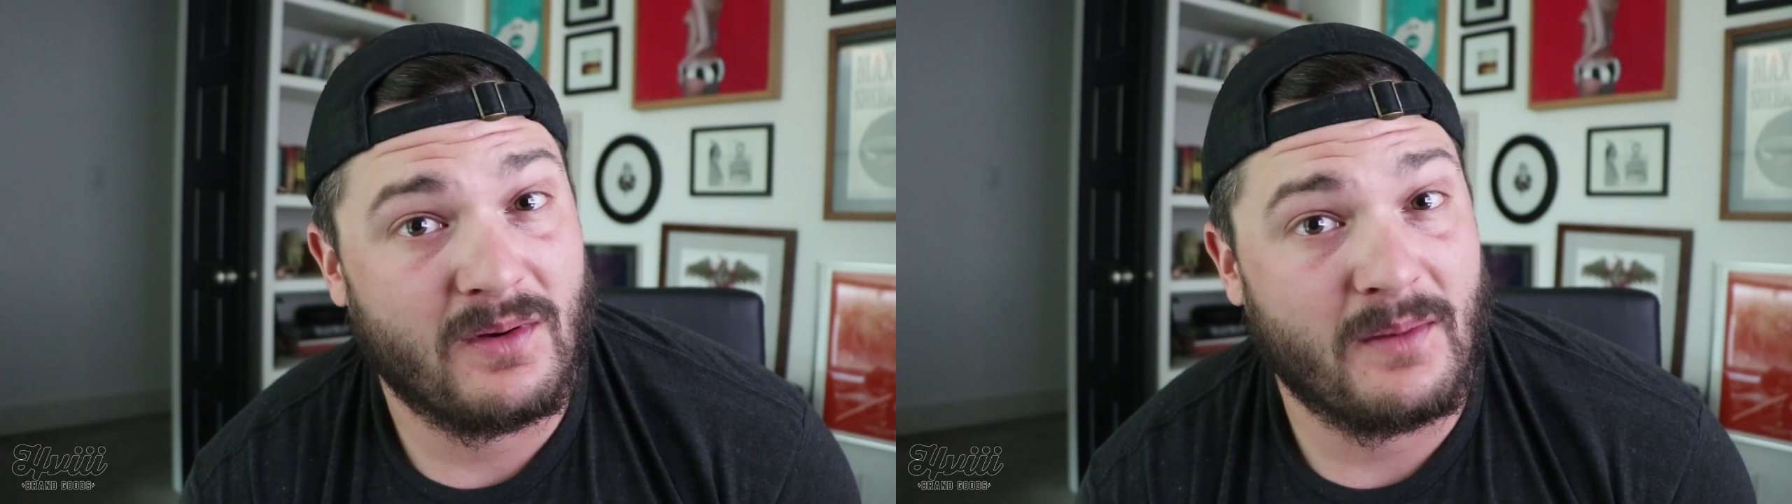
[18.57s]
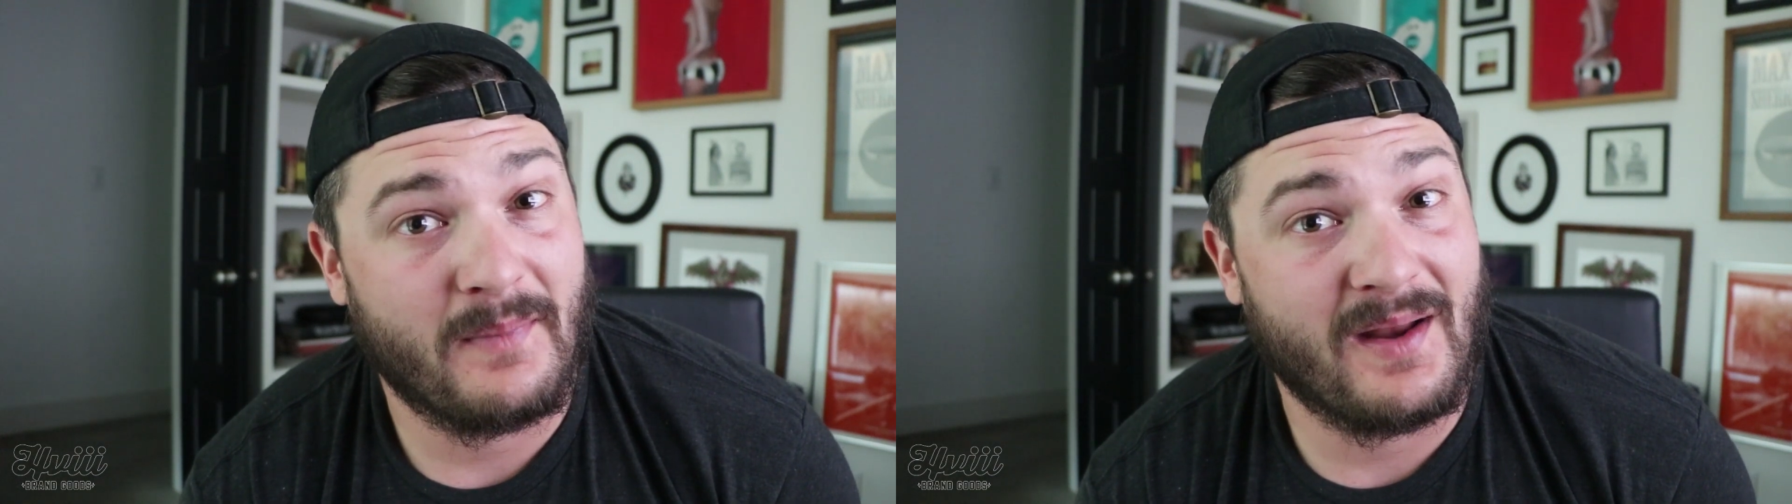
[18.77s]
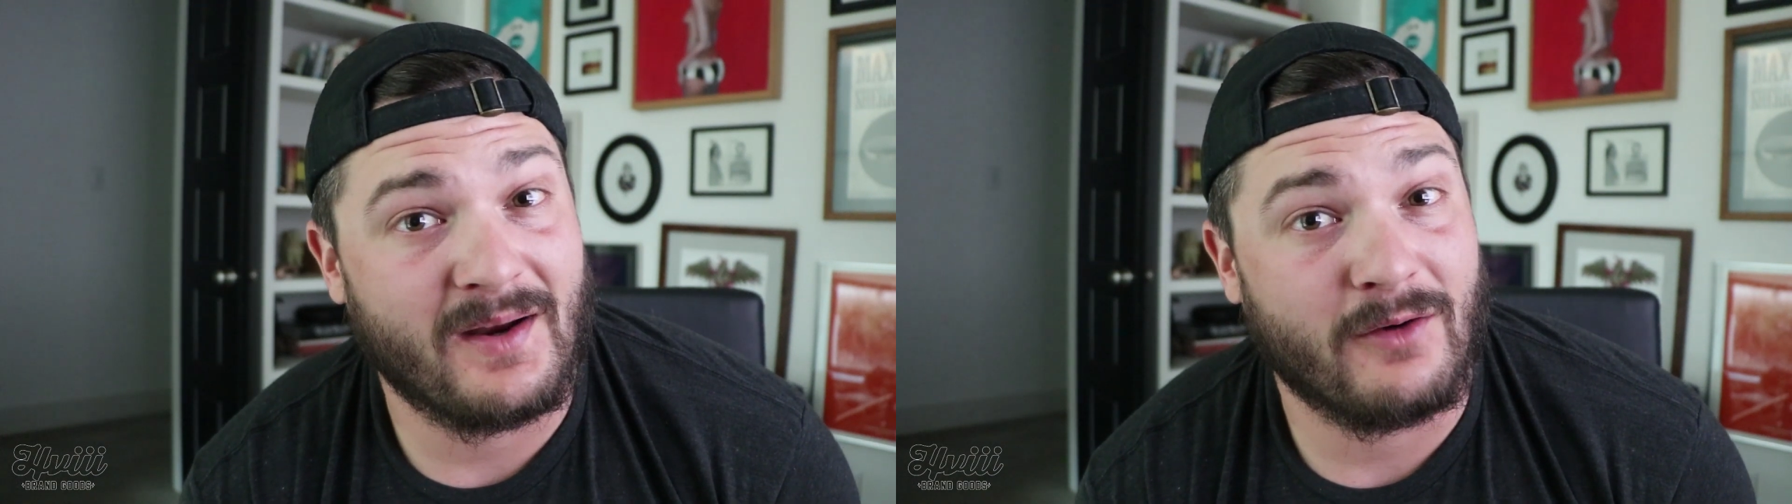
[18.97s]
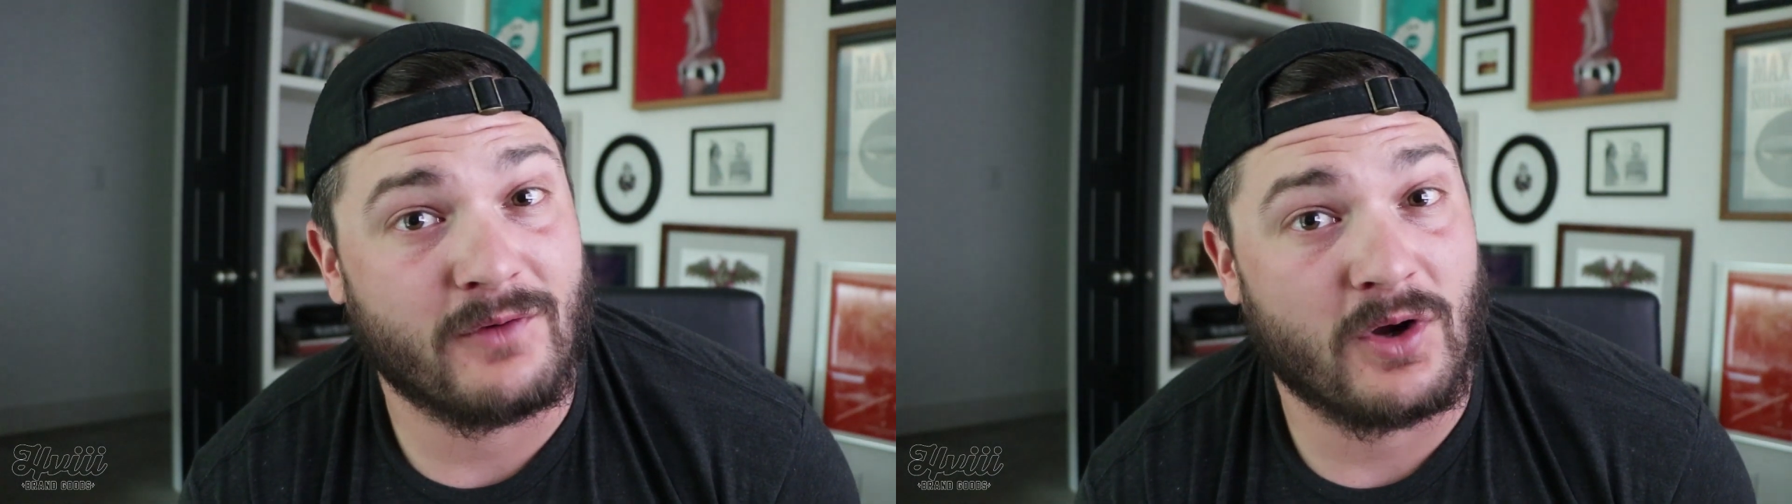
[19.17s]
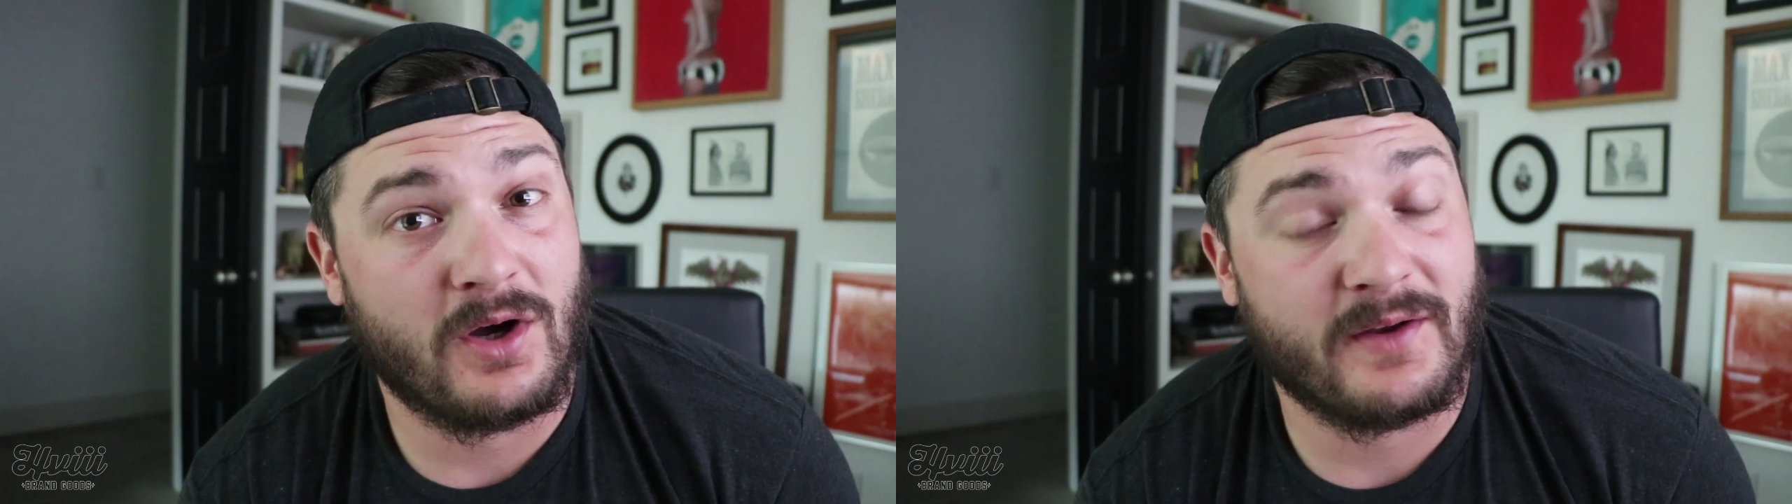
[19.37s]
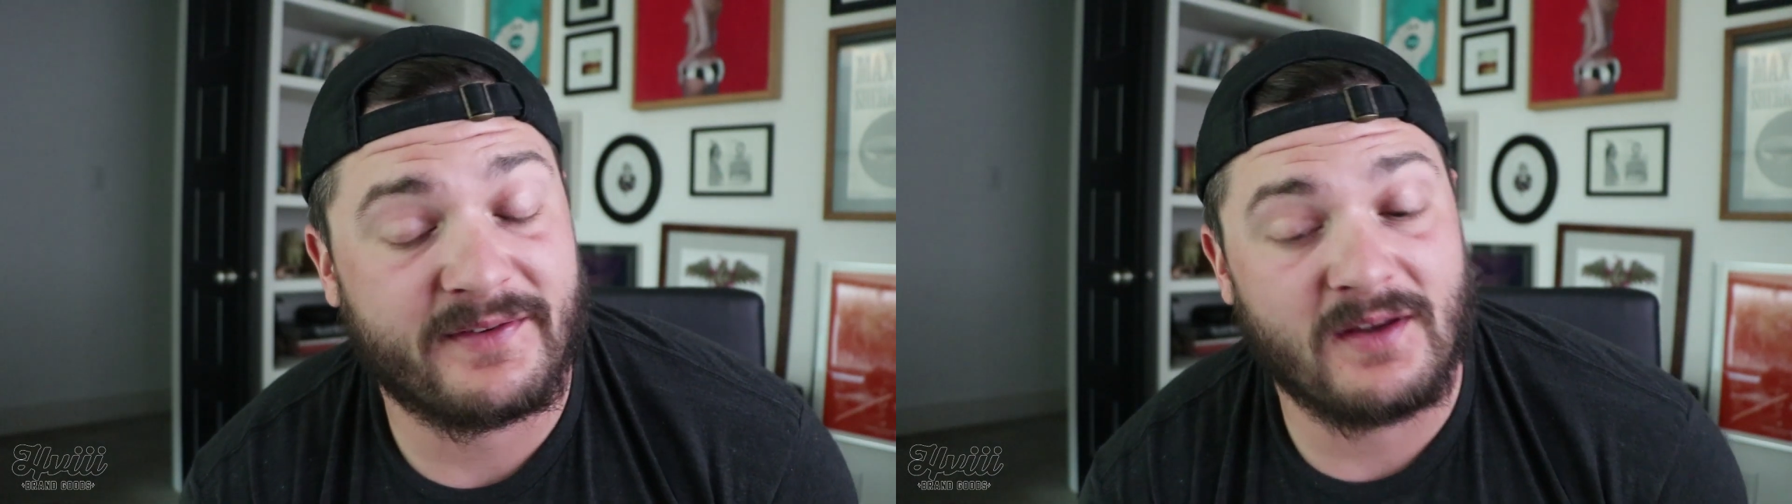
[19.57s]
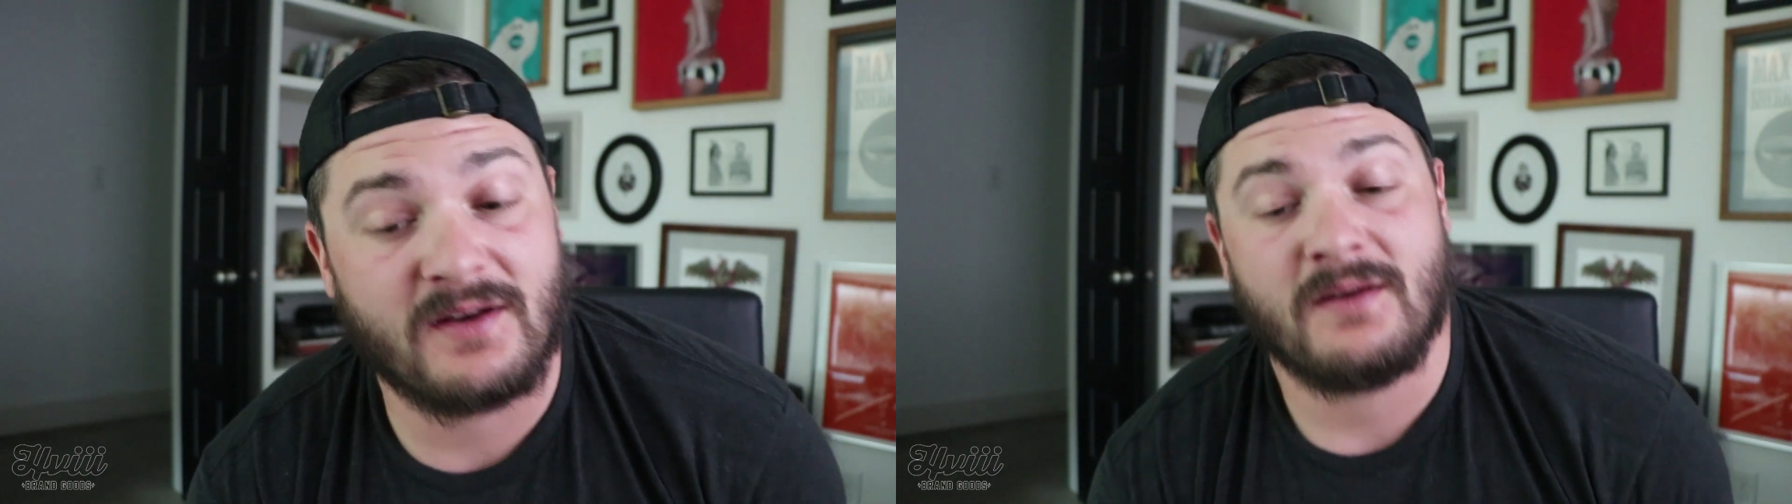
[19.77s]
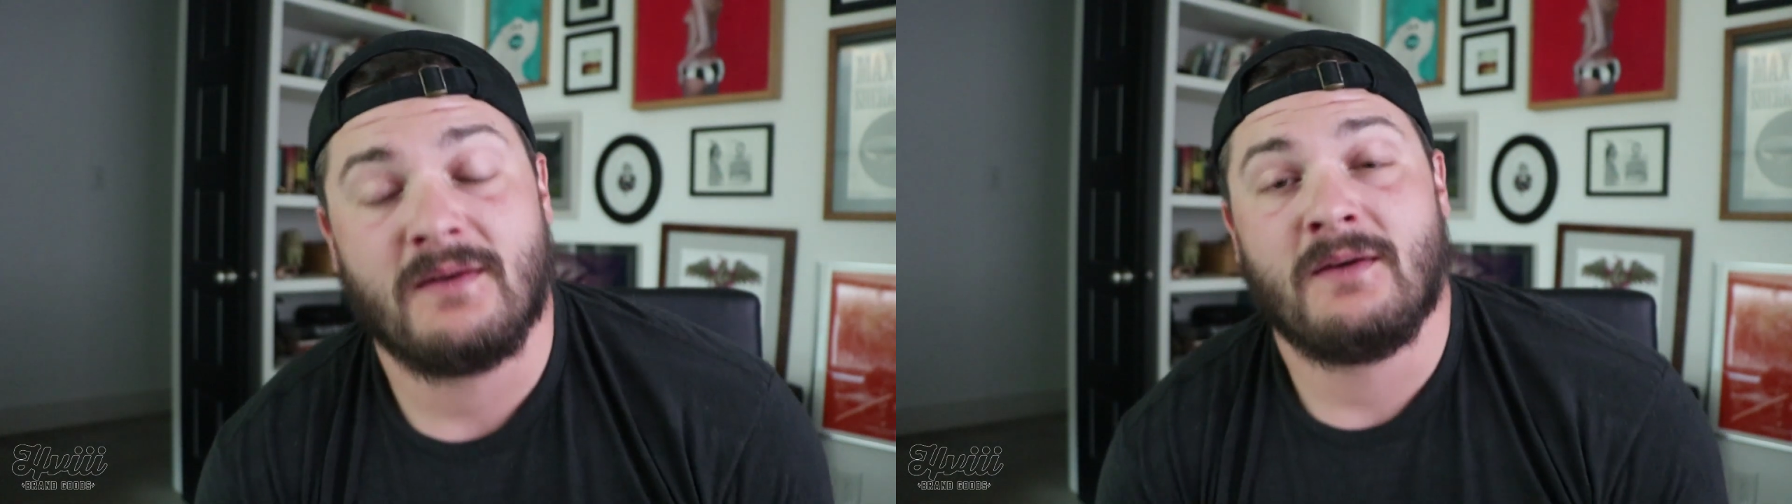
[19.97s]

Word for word: I'm heading over to Austin